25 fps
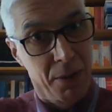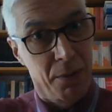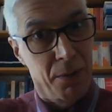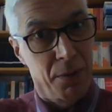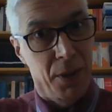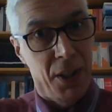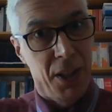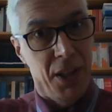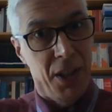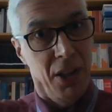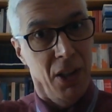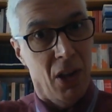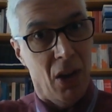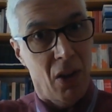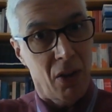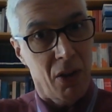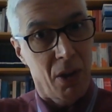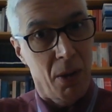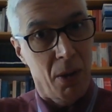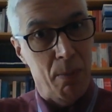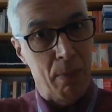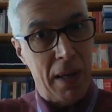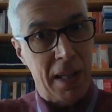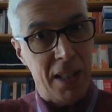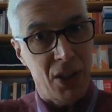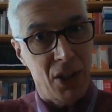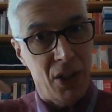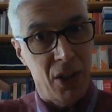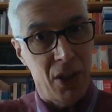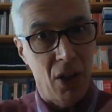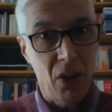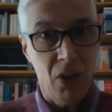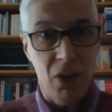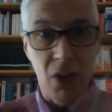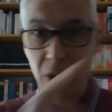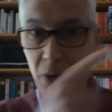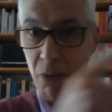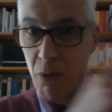flintlock,
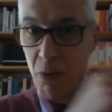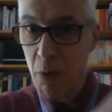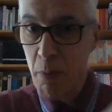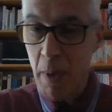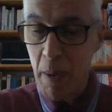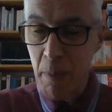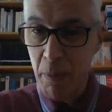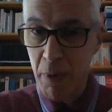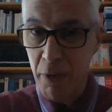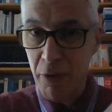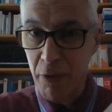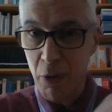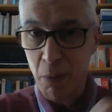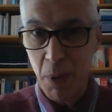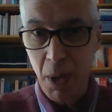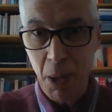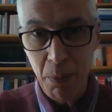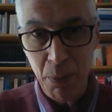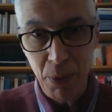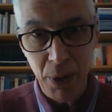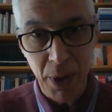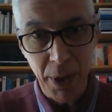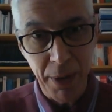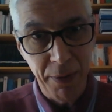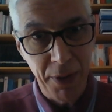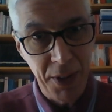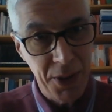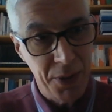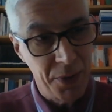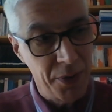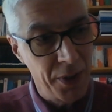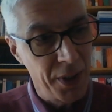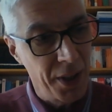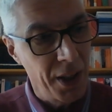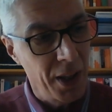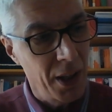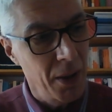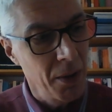matchlock, remember from our previous
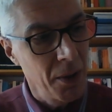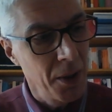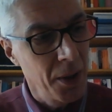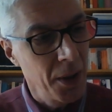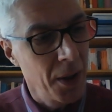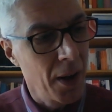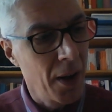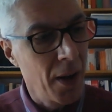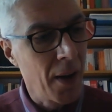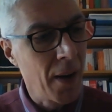video,